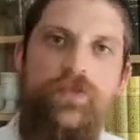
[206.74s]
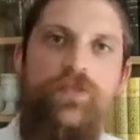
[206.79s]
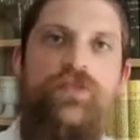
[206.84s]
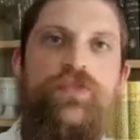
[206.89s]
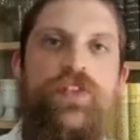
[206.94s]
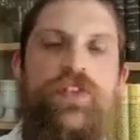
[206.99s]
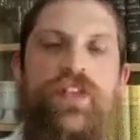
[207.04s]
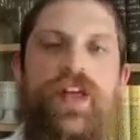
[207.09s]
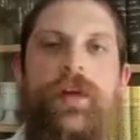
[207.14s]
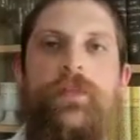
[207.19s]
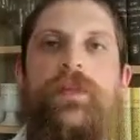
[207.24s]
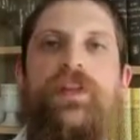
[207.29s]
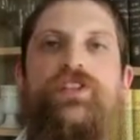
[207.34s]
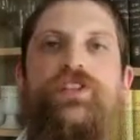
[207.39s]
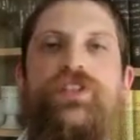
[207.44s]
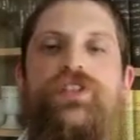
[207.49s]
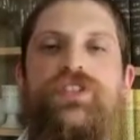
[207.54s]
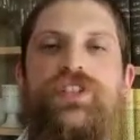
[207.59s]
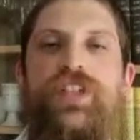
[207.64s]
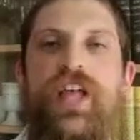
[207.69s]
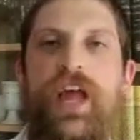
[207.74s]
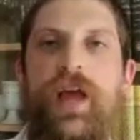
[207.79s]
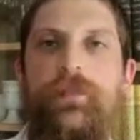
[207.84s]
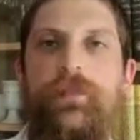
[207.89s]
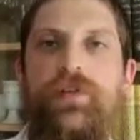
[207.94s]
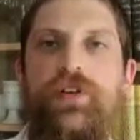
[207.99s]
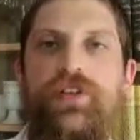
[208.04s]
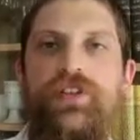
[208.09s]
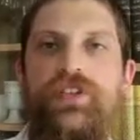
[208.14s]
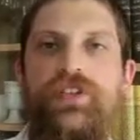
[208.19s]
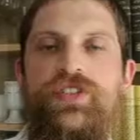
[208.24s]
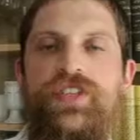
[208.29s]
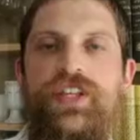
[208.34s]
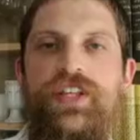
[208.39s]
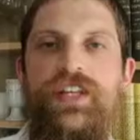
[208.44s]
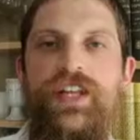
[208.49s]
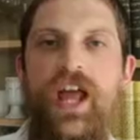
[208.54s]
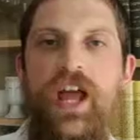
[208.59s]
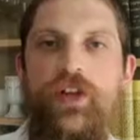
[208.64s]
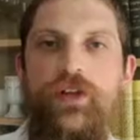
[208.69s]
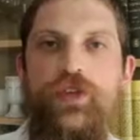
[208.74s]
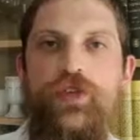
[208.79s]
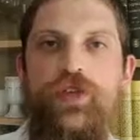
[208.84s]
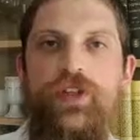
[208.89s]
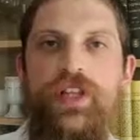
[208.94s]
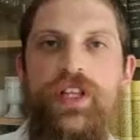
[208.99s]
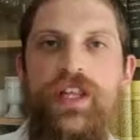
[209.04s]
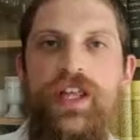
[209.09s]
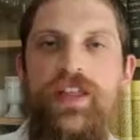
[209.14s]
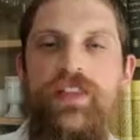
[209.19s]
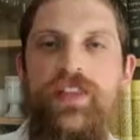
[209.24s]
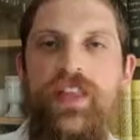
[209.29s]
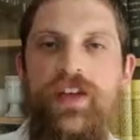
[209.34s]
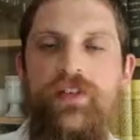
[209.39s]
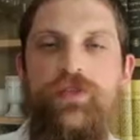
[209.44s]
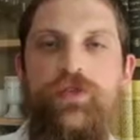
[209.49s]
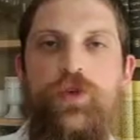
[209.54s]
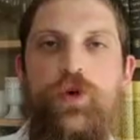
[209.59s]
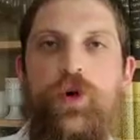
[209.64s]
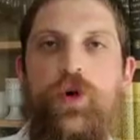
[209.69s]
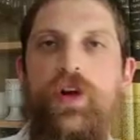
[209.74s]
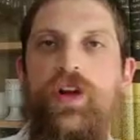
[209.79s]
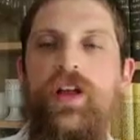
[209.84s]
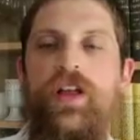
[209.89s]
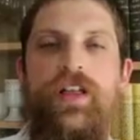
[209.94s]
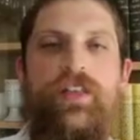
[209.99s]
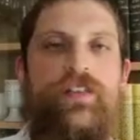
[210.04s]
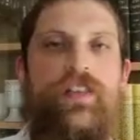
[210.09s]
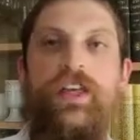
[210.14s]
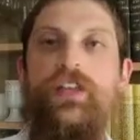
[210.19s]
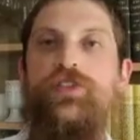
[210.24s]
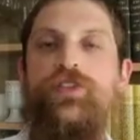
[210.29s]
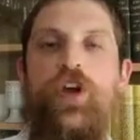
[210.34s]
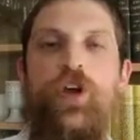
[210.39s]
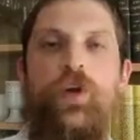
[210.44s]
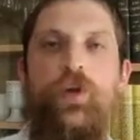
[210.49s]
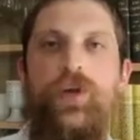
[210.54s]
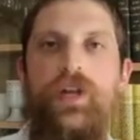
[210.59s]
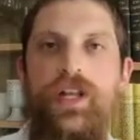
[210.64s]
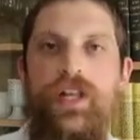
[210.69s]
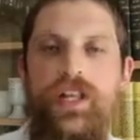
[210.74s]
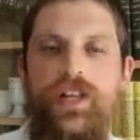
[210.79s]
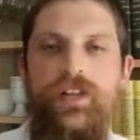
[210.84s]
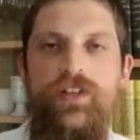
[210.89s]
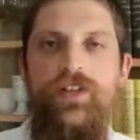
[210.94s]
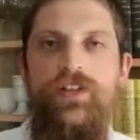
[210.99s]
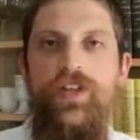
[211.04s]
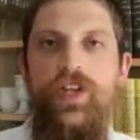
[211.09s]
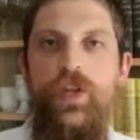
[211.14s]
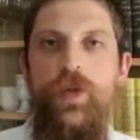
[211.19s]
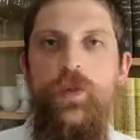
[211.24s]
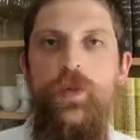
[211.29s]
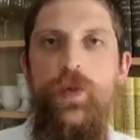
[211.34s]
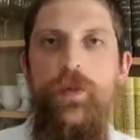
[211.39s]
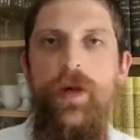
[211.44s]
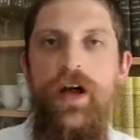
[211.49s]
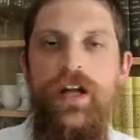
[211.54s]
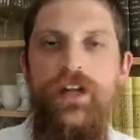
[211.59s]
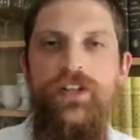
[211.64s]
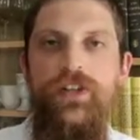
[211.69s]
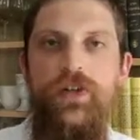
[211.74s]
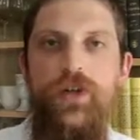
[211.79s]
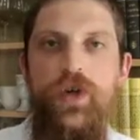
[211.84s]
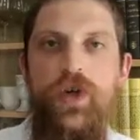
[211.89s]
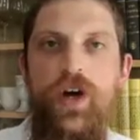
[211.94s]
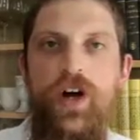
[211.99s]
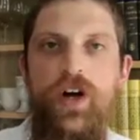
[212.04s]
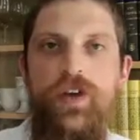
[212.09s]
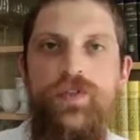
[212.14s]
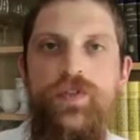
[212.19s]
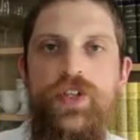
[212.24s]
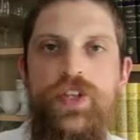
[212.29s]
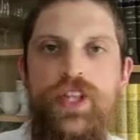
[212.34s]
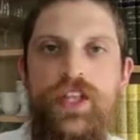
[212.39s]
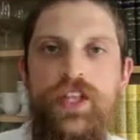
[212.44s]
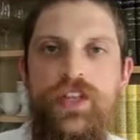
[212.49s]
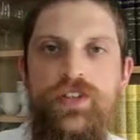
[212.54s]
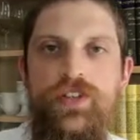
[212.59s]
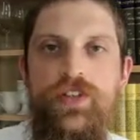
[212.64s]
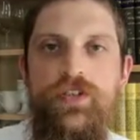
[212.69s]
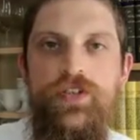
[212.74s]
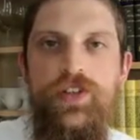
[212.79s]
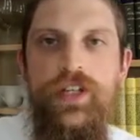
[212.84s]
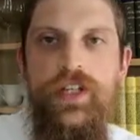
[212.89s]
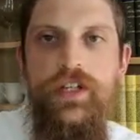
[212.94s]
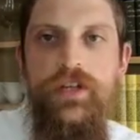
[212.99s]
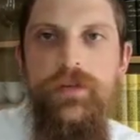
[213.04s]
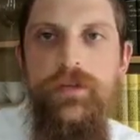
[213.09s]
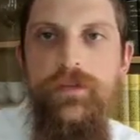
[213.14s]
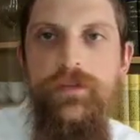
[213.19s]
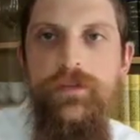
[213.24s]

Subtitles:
For them it just happens naturally, and therefore they don't need the reminder of the tefillin.